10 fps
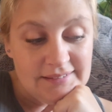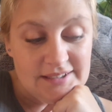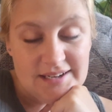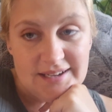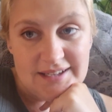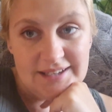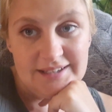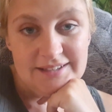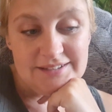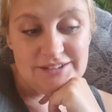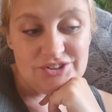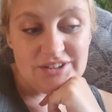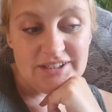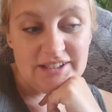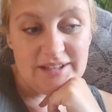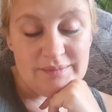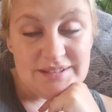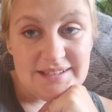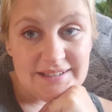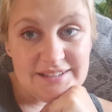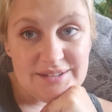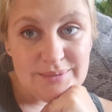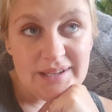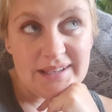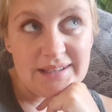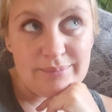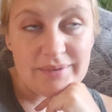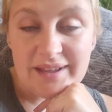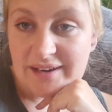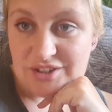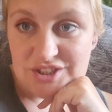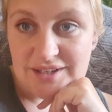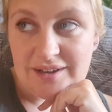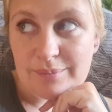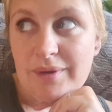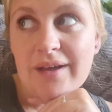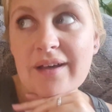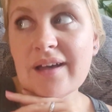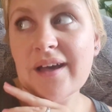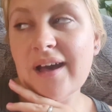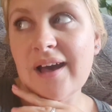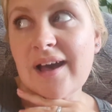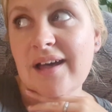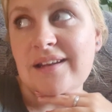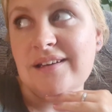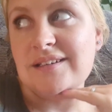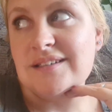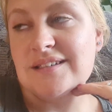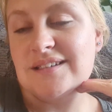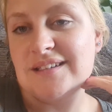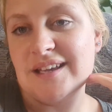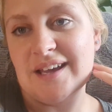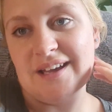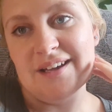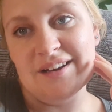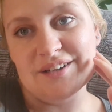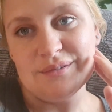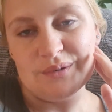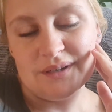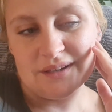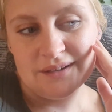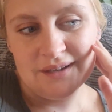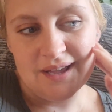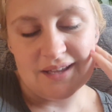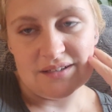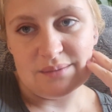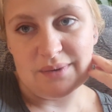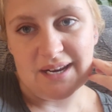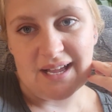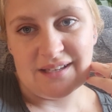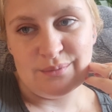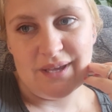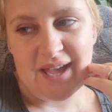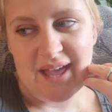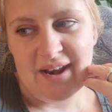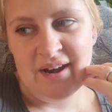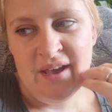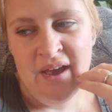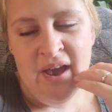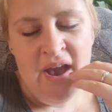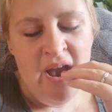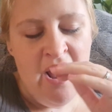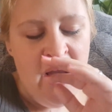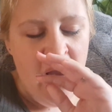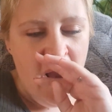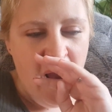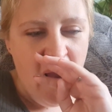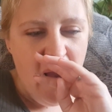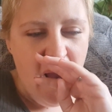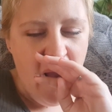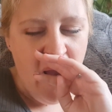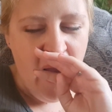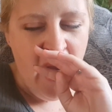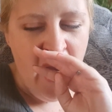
a day to try and keep sickness away and keep my energy up. And yeah, I don't want to end up like last weekend. But